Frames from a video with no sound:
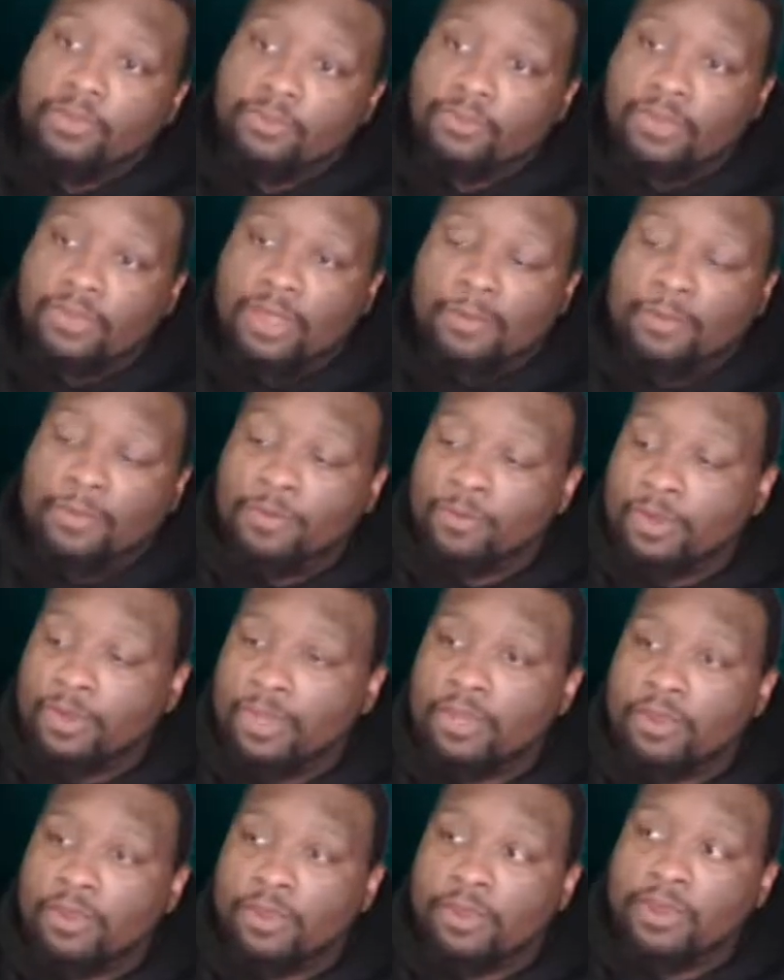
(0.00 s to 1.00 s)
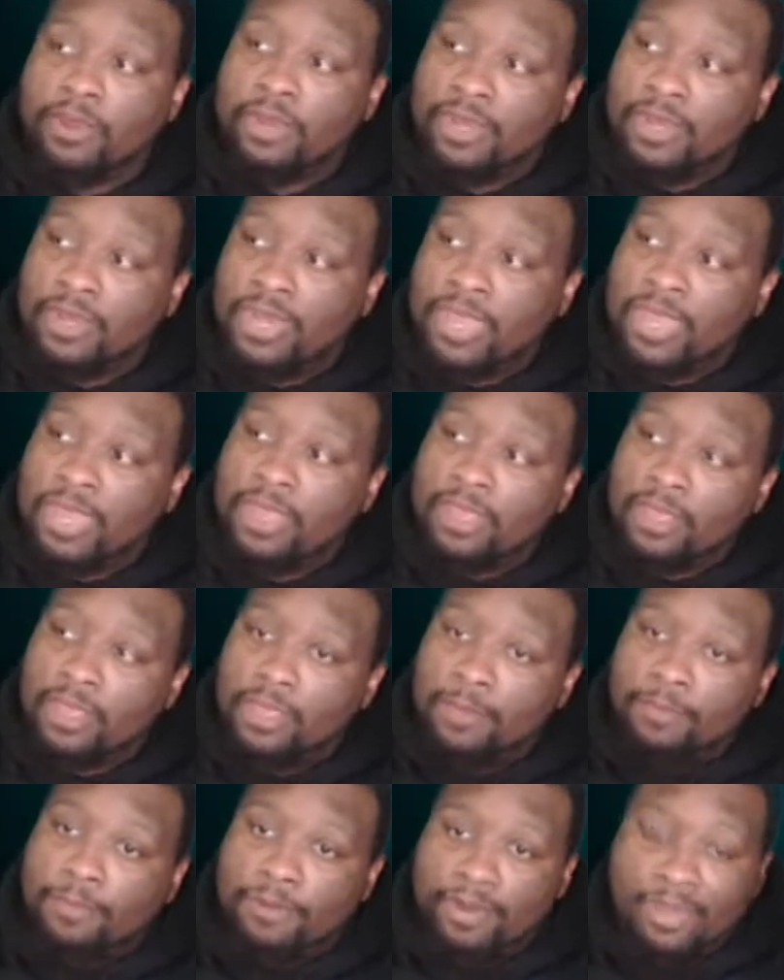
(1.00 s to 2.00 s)
So I've been working hard on that,
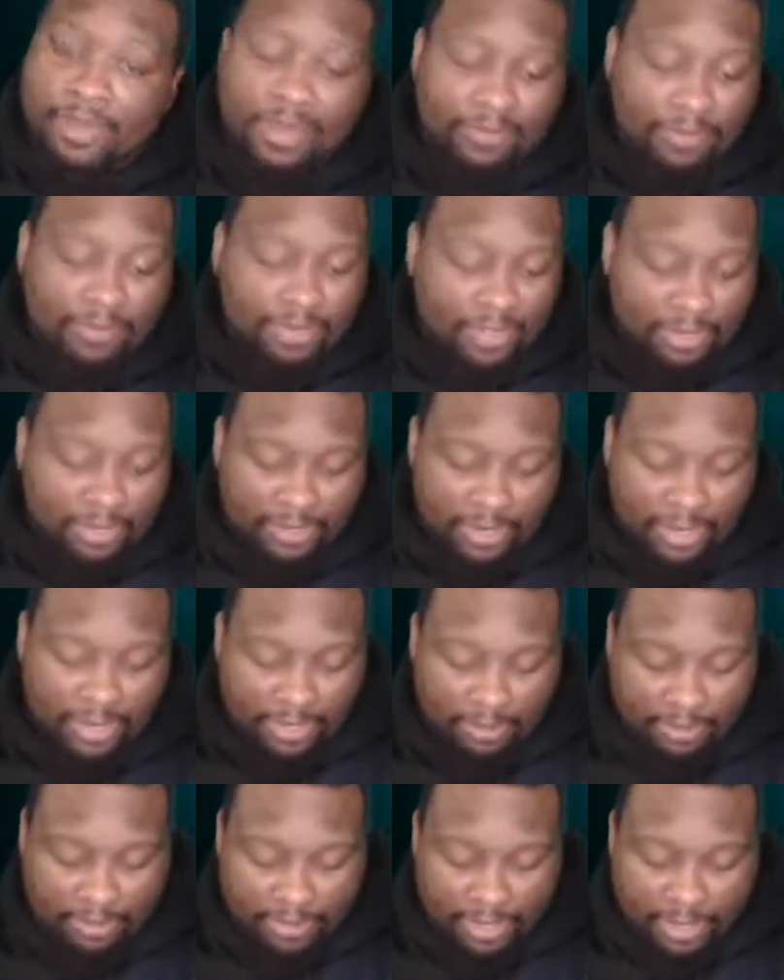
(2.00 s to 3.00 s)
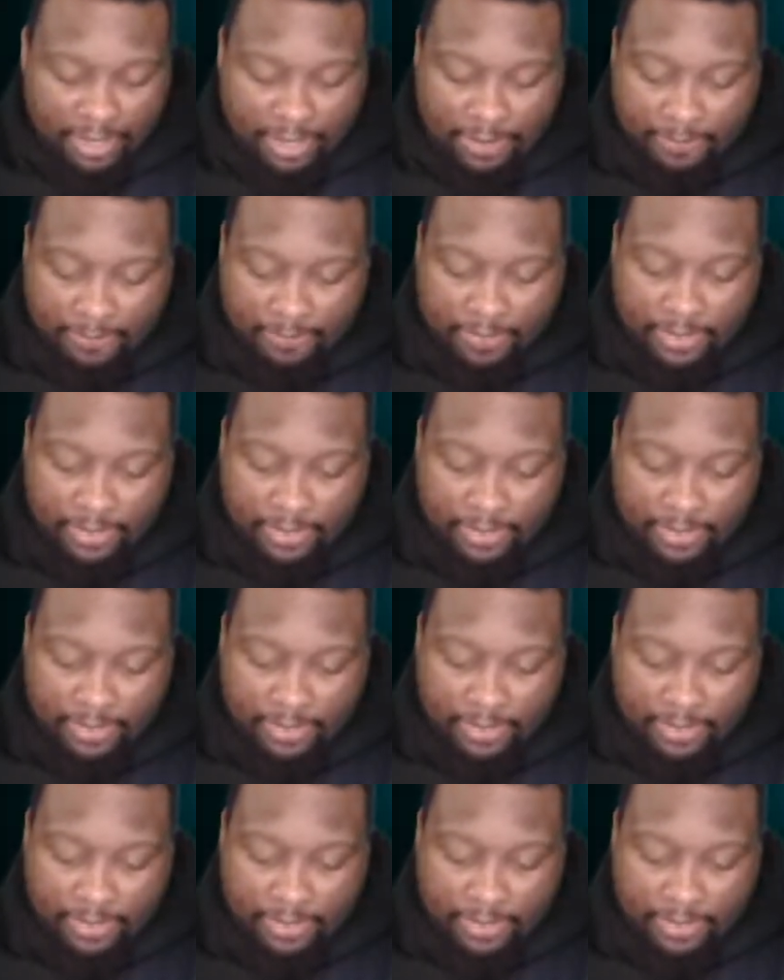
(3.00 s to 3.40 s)
putting everything together there.